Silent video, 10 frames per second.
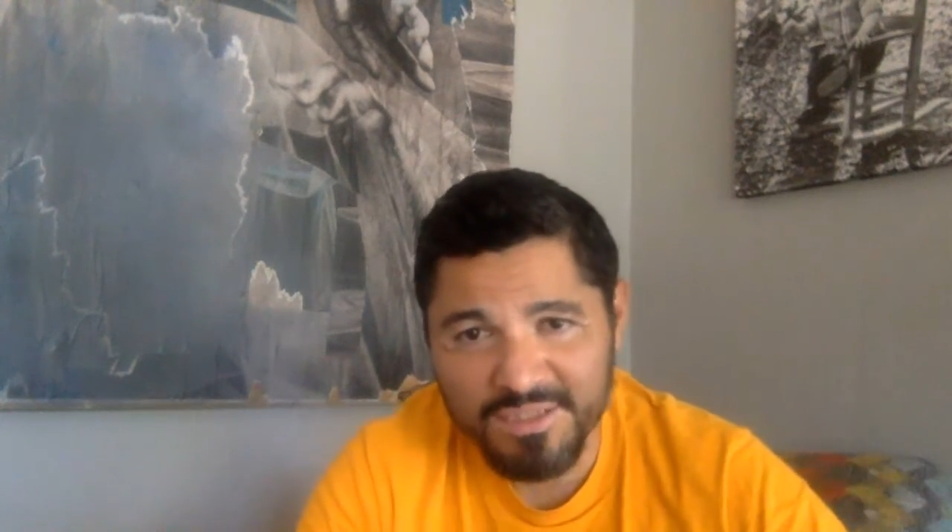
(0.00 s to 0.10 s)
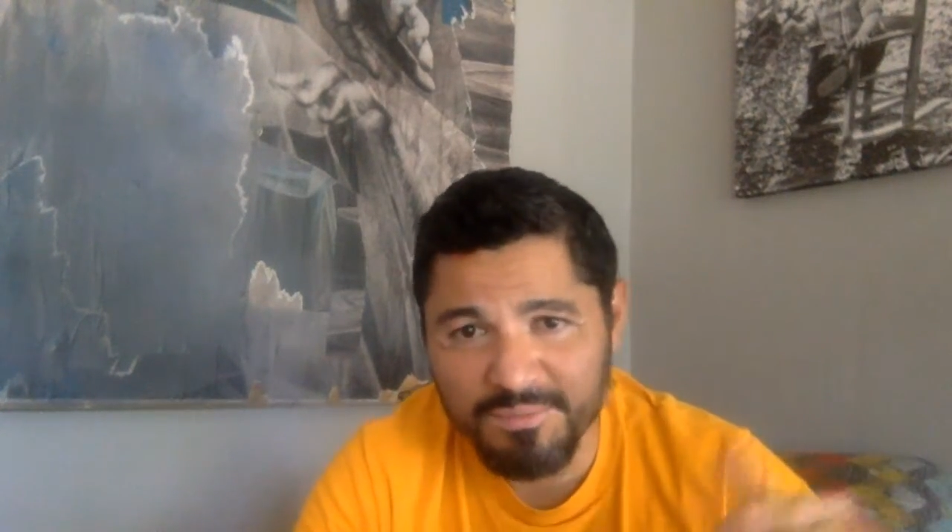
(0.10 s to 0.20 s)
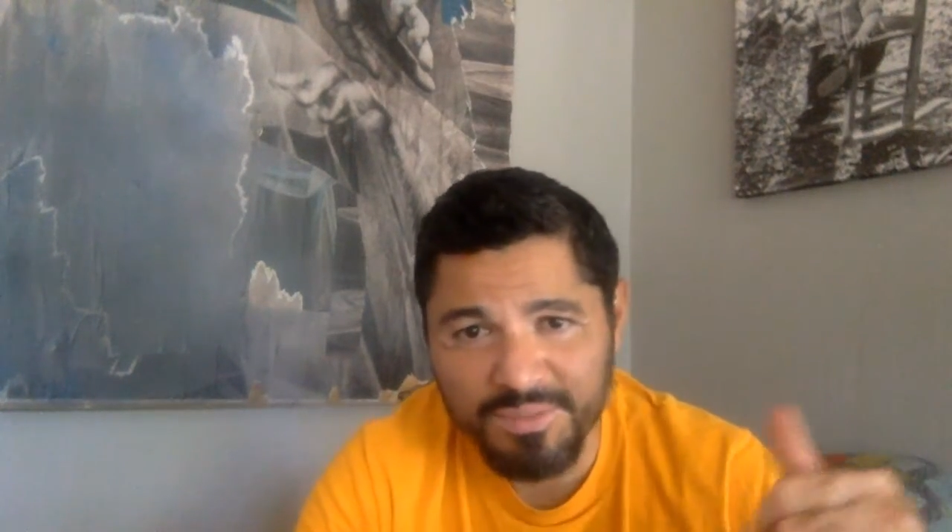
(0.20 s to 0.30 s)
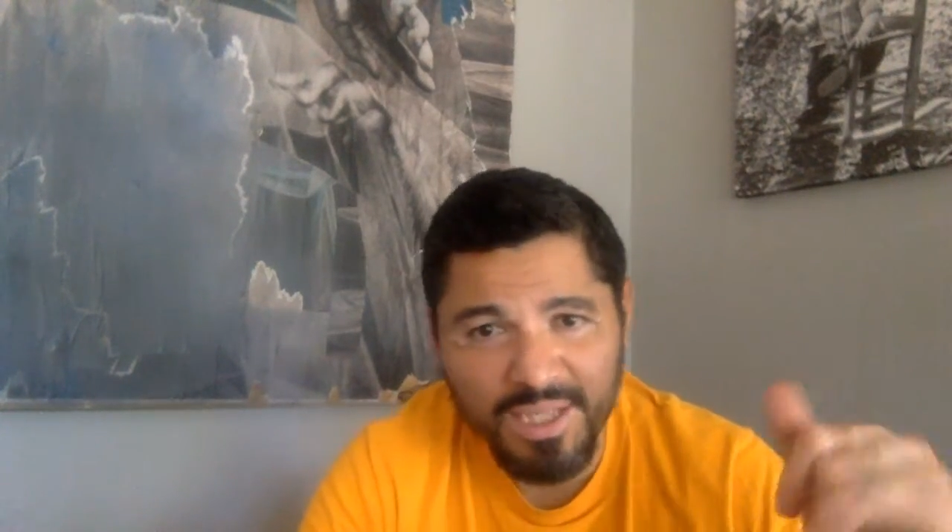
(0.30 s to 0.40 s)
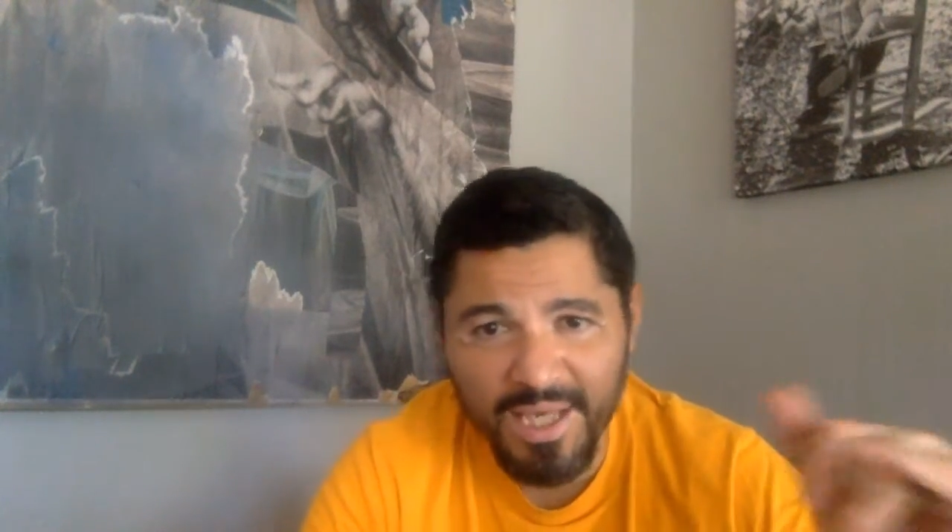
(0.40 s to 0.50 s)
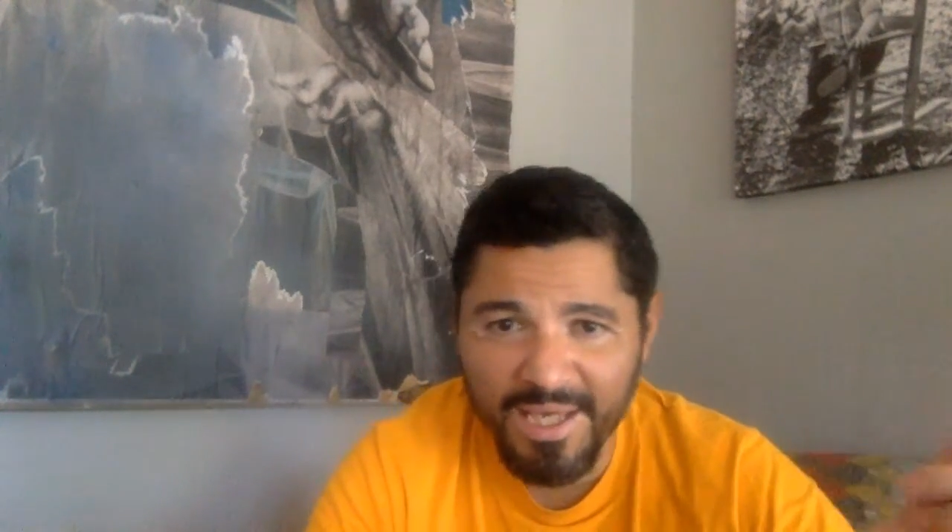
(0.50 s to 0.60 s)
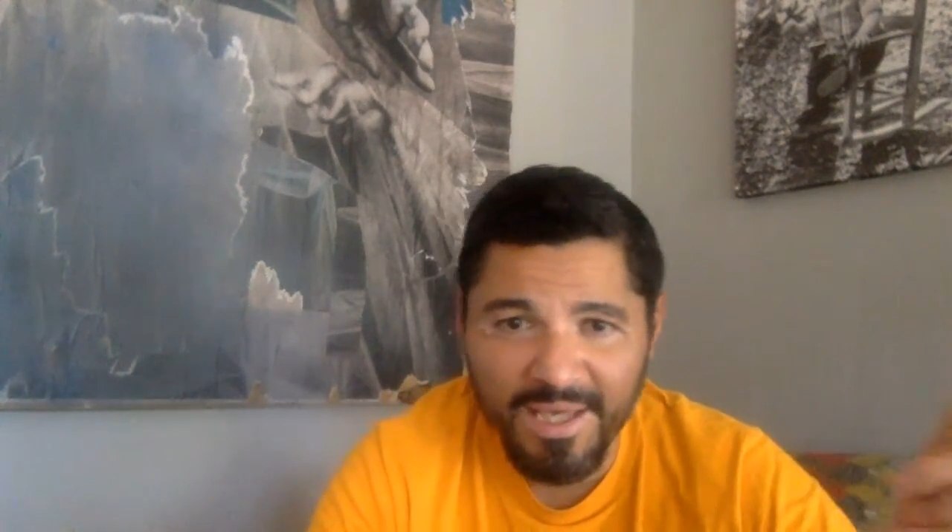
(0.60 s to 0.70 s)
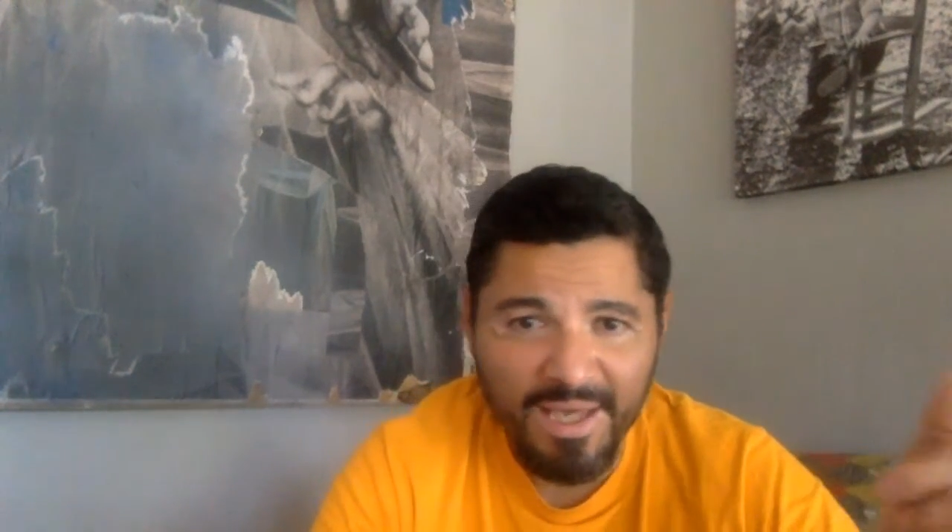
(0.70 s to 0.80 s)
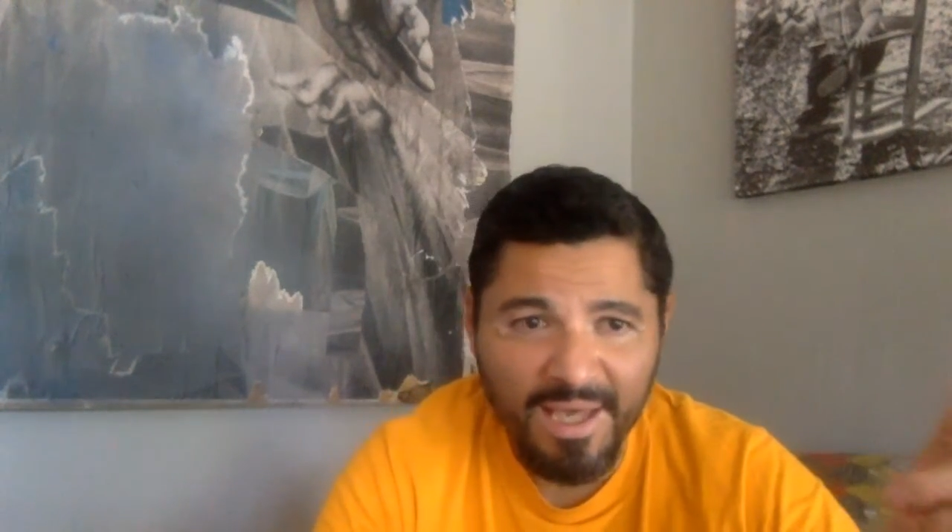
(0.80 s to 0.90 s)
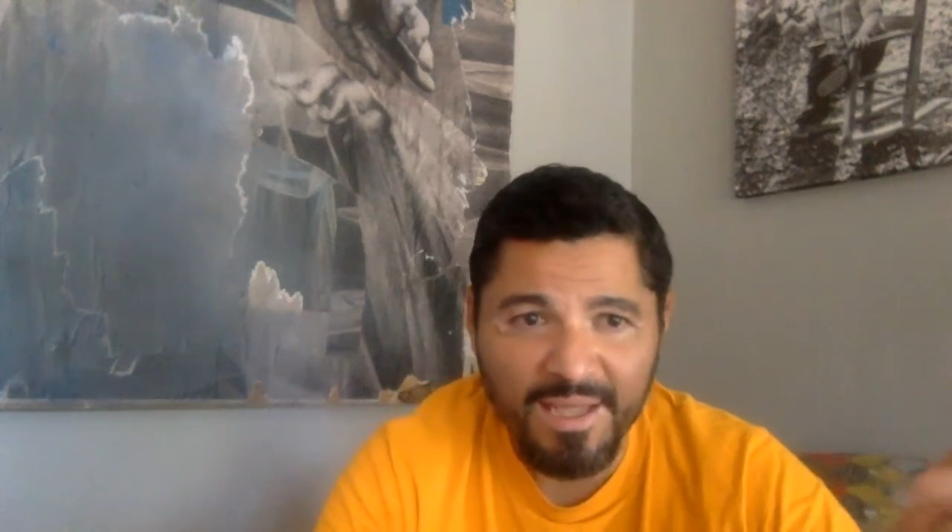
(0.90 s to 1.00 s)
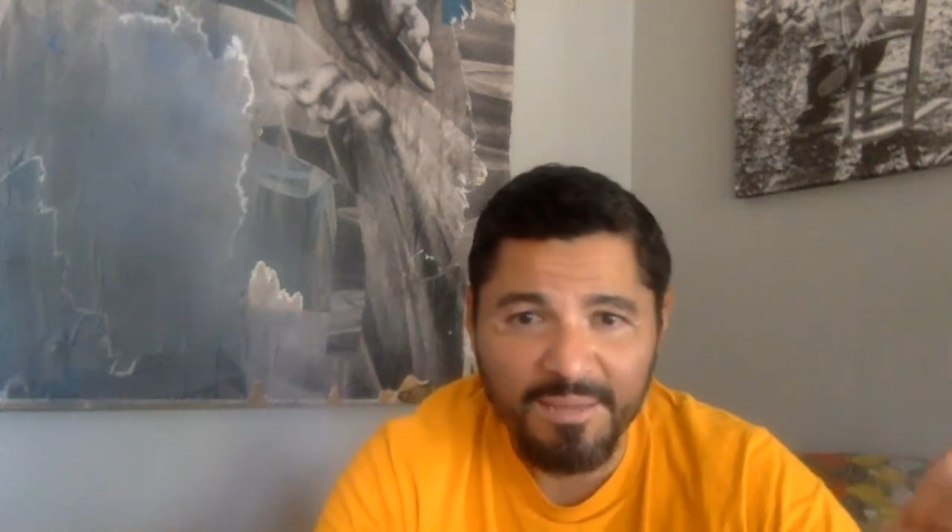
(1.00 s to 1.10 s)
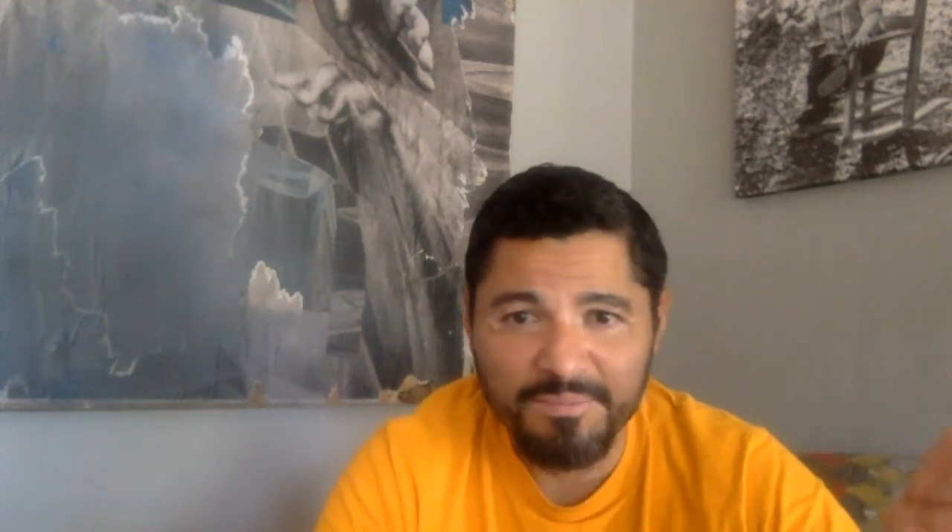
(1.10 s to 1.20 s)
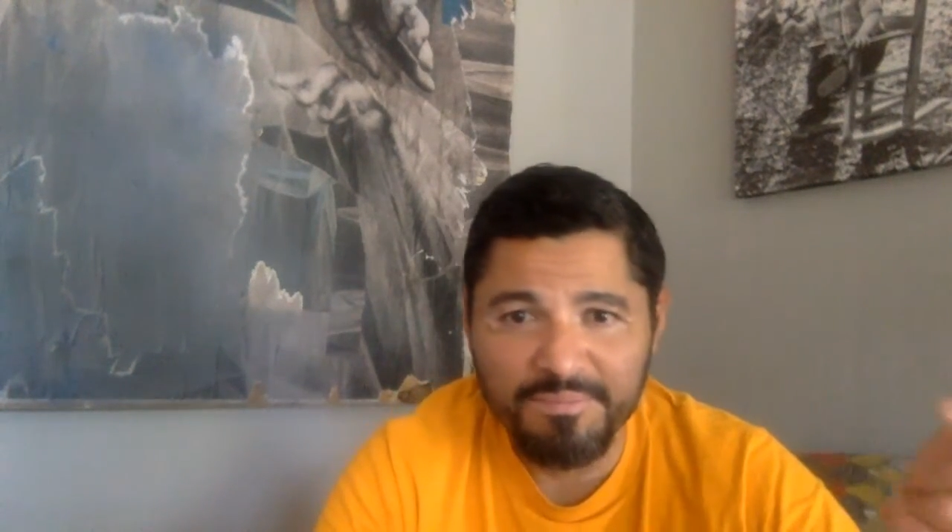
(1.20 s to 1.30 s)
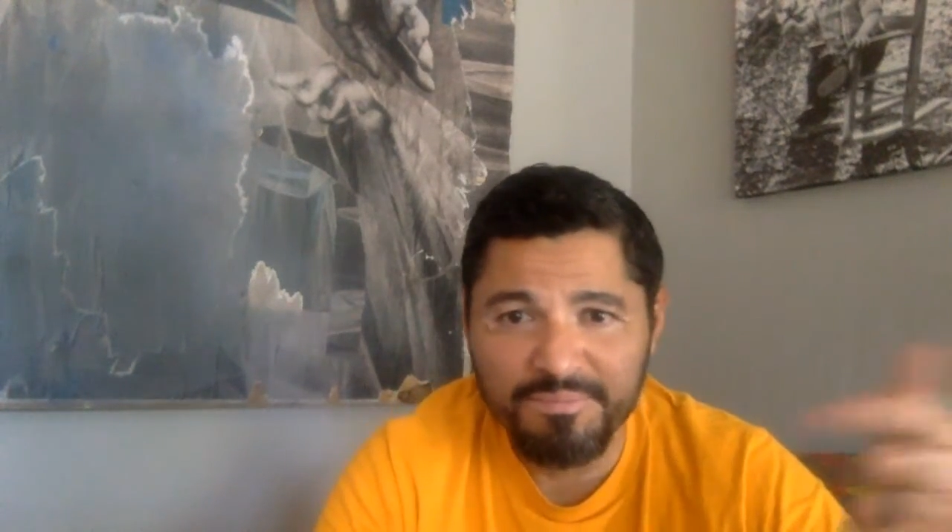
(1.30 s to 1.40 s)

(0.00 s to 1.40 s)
It could be A and